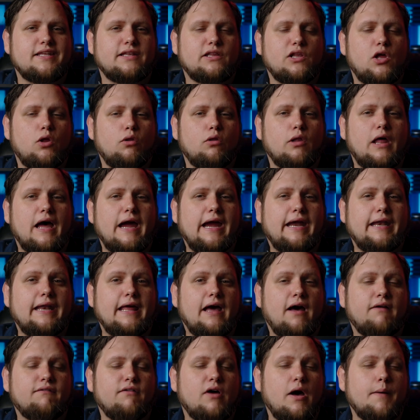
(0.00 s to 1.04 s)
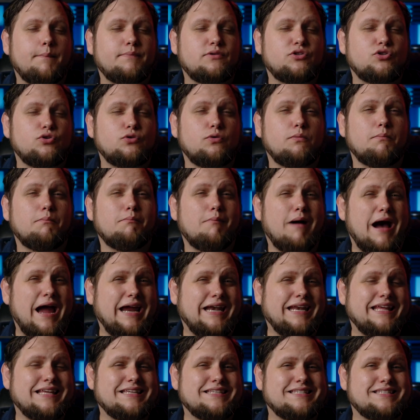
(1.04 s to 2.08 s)
in low light of up to
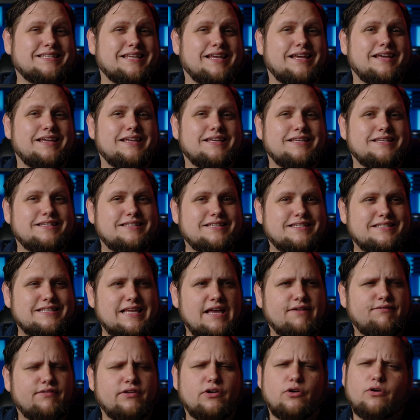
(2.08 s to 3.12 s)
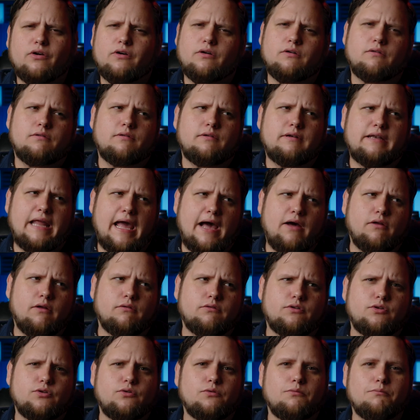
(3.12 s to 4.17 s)
-7 or down
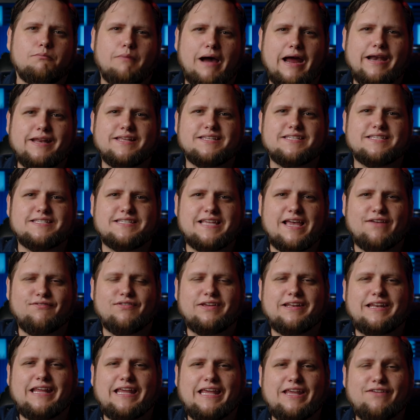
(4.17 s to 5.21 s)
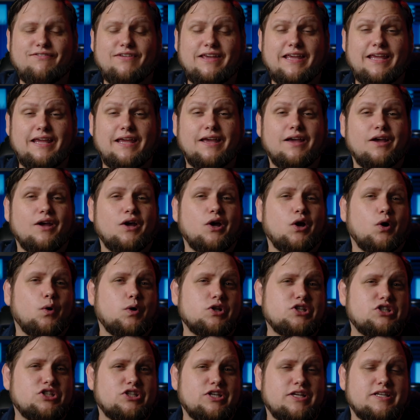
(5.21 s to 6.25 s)
to -7 EV,
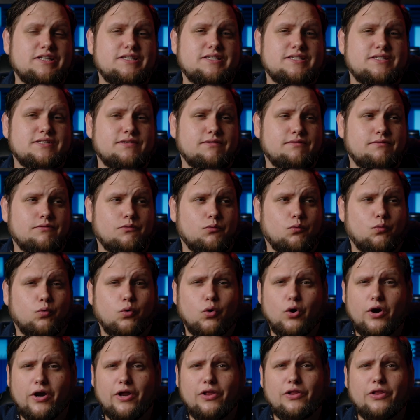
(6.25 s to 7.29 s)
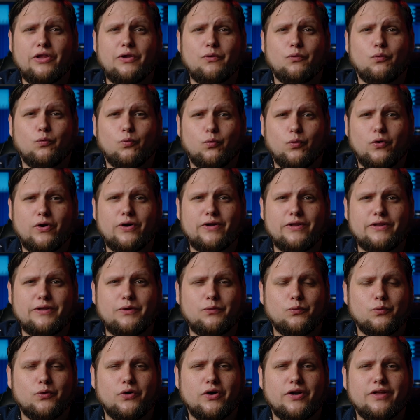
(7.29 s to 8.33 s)
which is really, really,
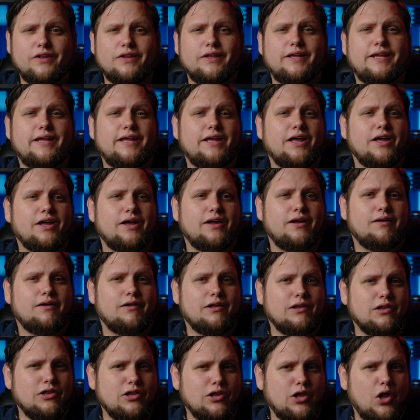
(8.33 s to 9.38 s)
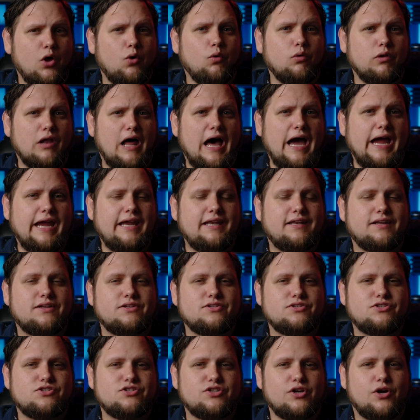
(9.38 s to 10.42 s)
really low light.
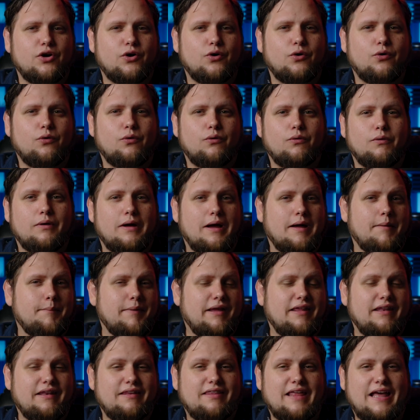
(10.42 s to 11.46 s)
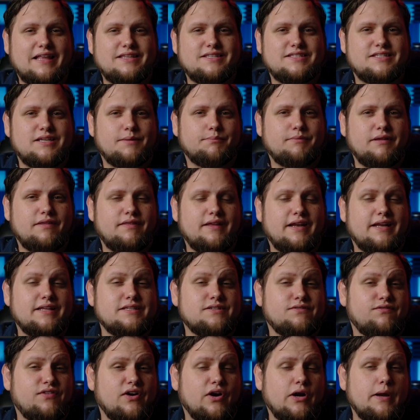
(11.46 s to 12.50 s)
So, I mean, that's something that is
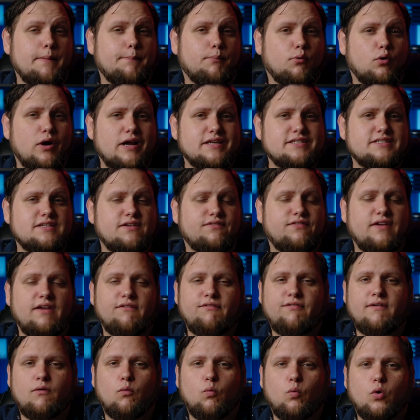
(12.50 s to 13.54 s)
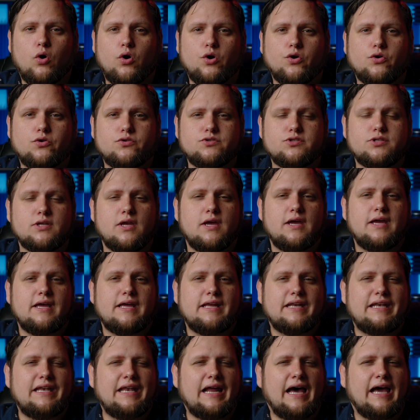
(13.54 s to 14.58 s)
very impressive if it works.
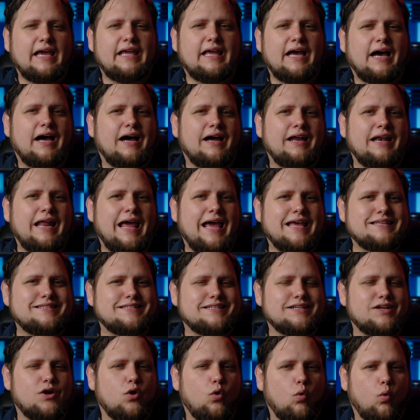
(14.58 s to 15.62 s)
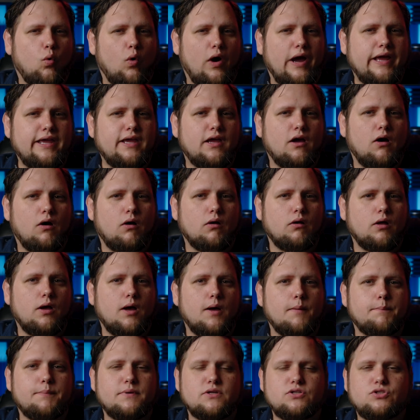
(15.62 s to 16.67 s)
Nikon hasn't quite caught
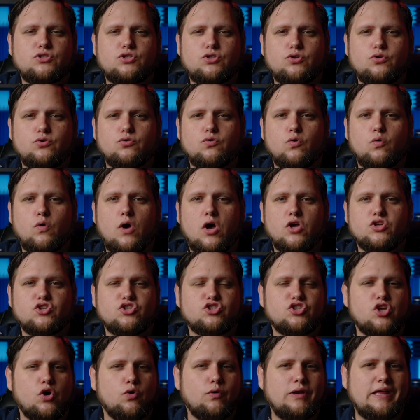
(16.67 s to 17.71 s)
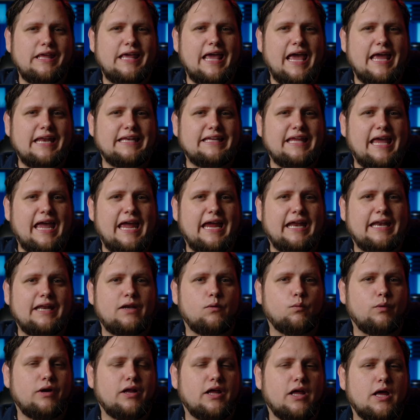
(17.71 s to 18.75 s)
up to Sony and
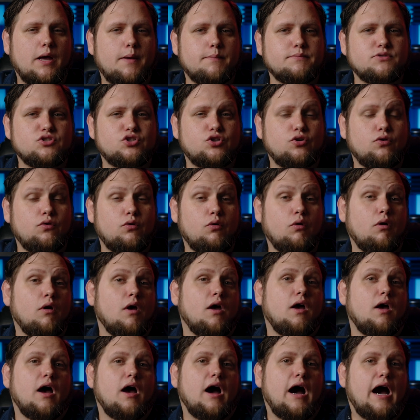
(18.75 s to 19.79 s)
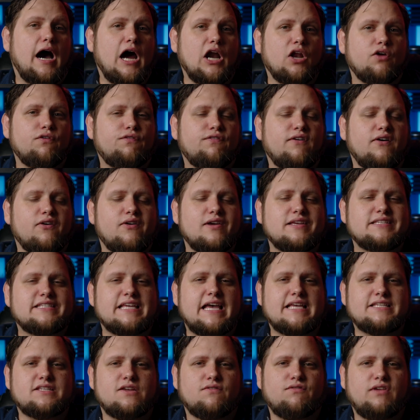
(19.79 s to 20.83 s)
Canon when it comes to autofocus
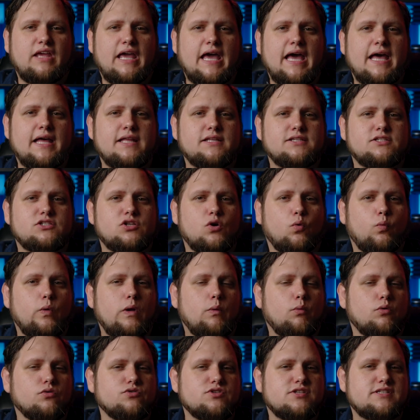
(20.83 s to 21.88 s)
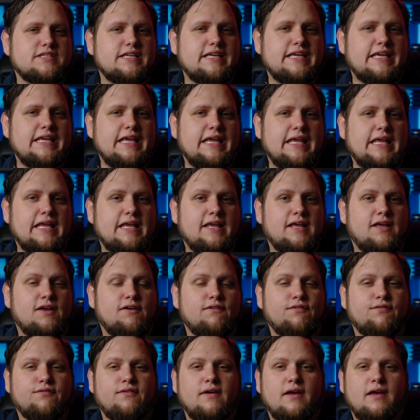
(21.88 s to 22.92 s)
as of yet, so we will see
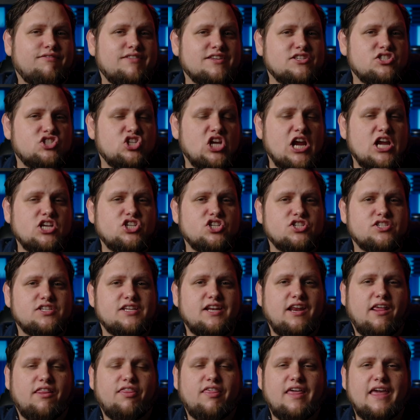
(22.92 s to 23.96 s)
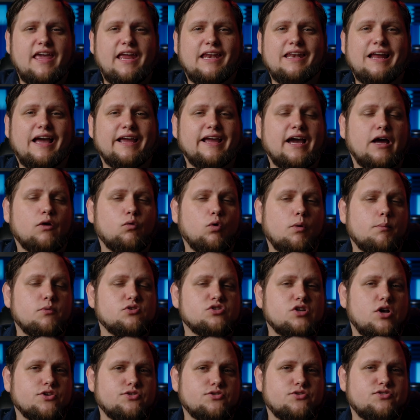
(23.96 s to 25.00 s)
if this changes anything. Nikon rumors
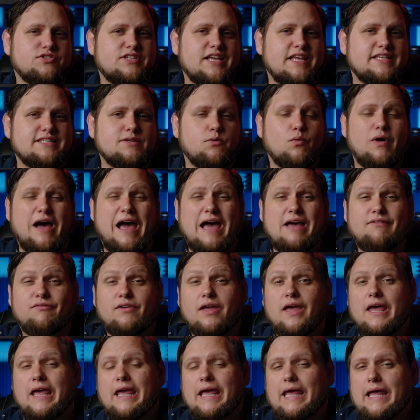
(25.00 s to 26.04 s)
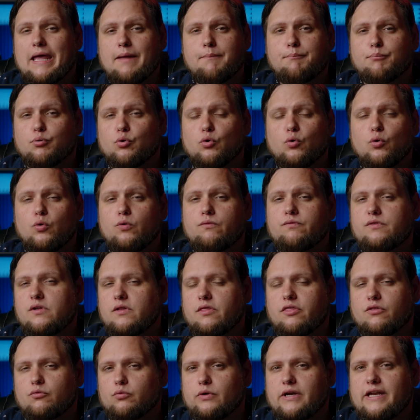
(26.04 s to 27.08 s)
also says it will have improved
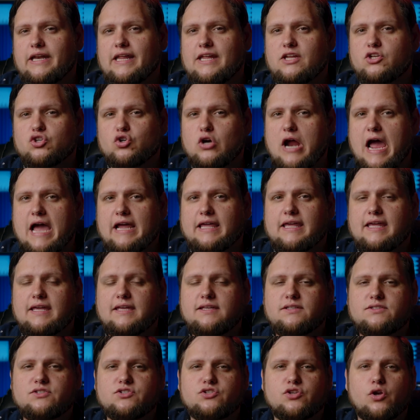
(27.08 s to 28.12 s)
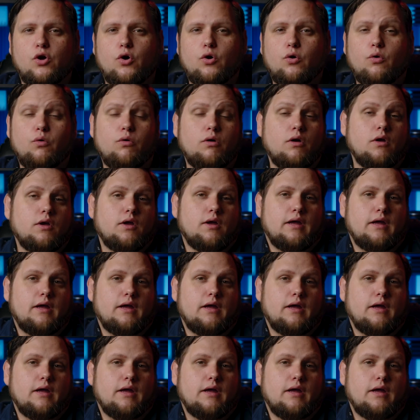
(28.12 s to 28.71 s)
3D tracking, so